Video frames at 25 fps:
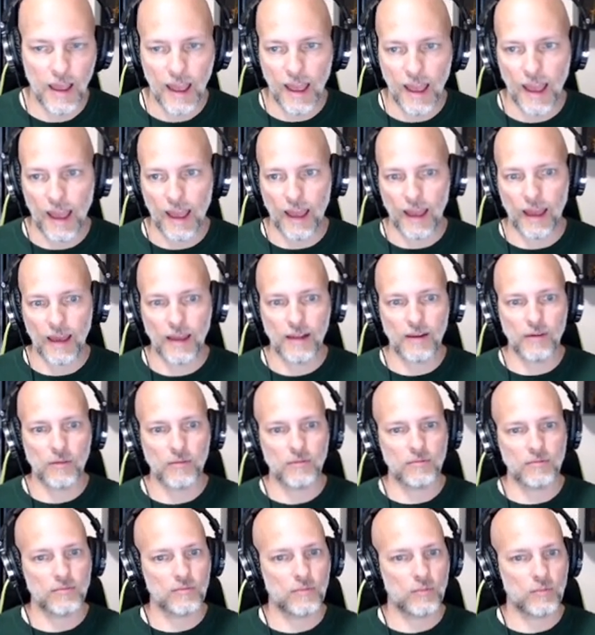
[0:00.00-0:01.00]
And
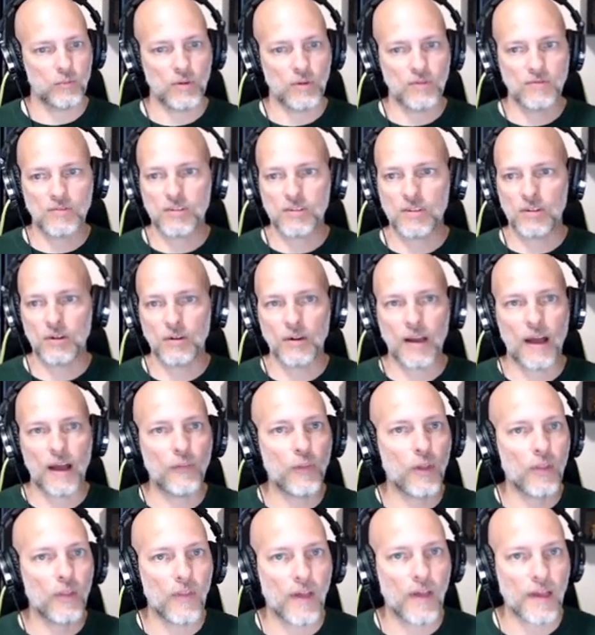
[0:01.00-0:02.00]
we've still got
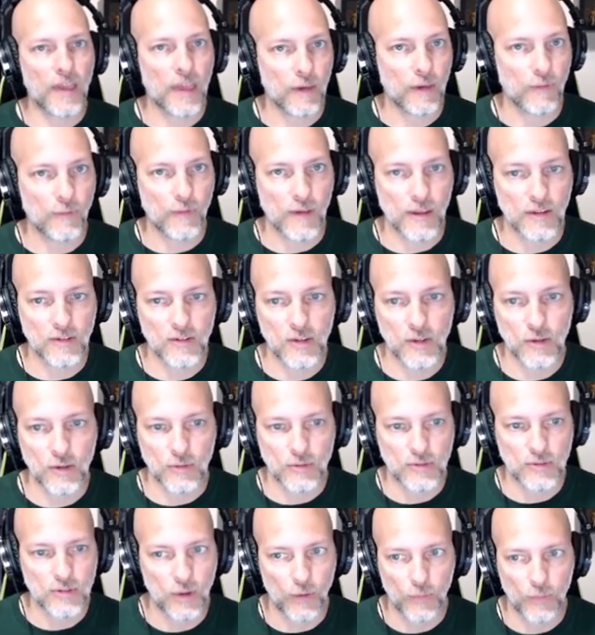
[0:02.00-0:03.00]
the lucky feat too.
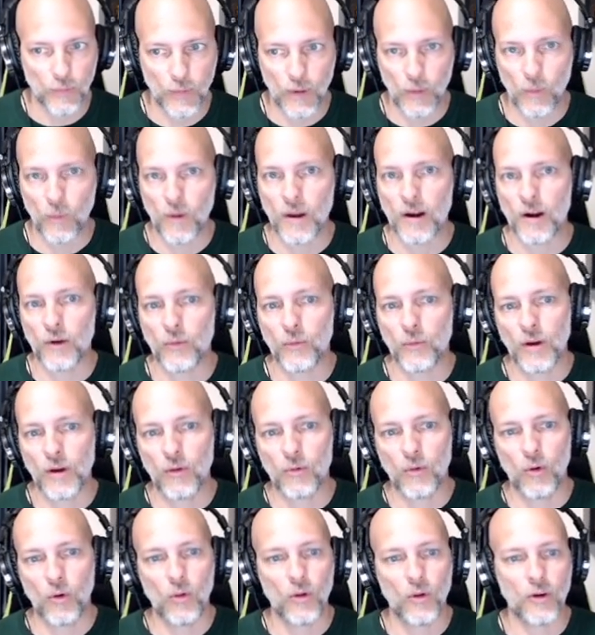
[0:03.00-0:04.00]
So if we want to
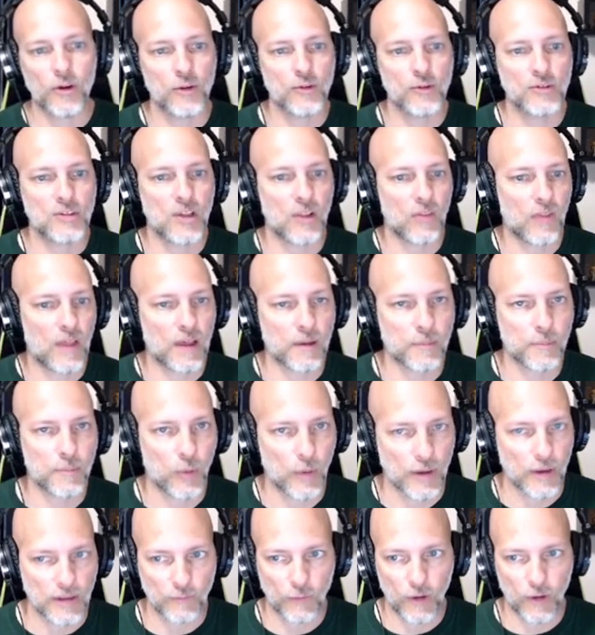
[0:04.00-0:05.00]
re-roll or use a luck
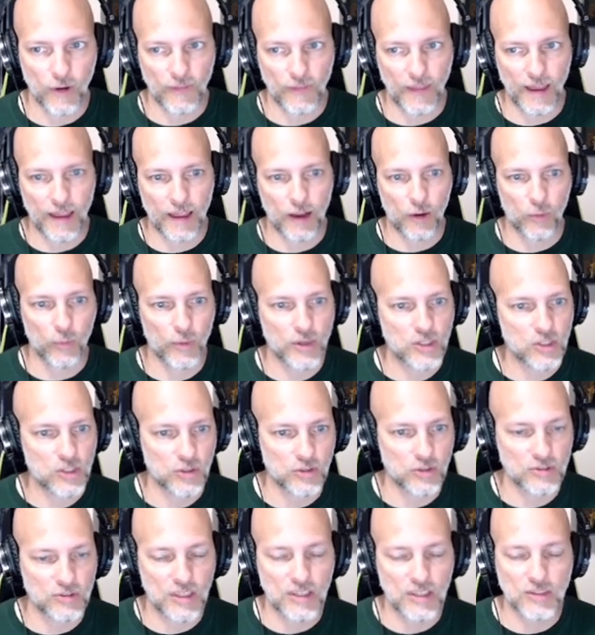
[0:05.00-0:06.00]
point on that original
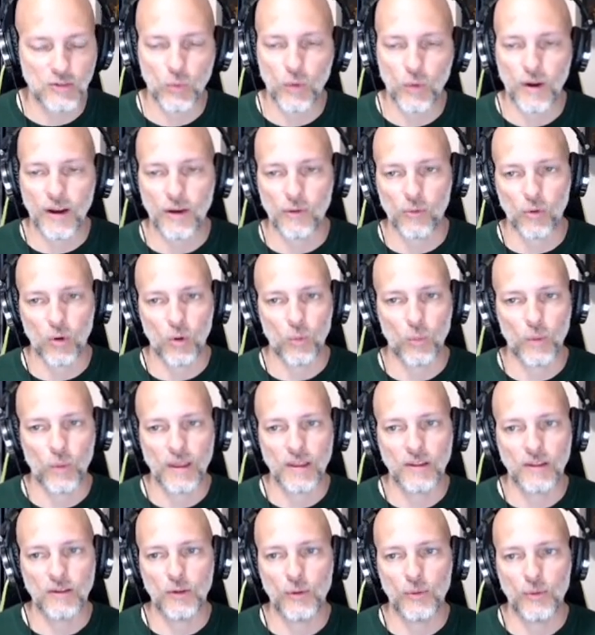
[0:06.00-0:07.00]
d20 roll, we
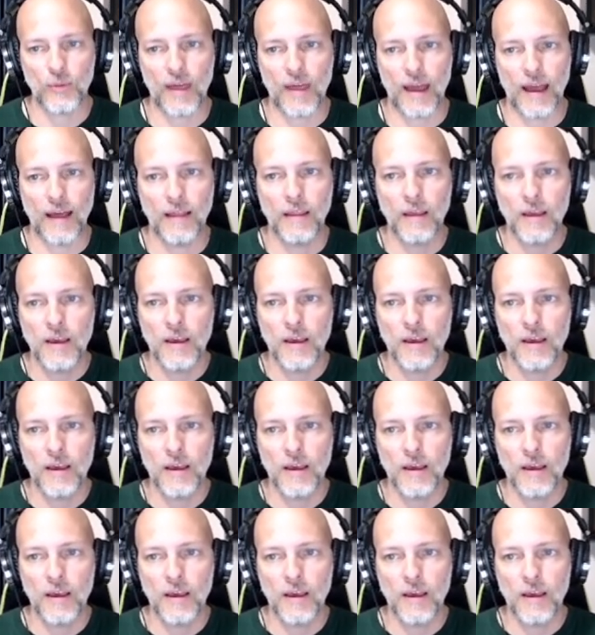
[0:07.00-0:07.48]
can do that.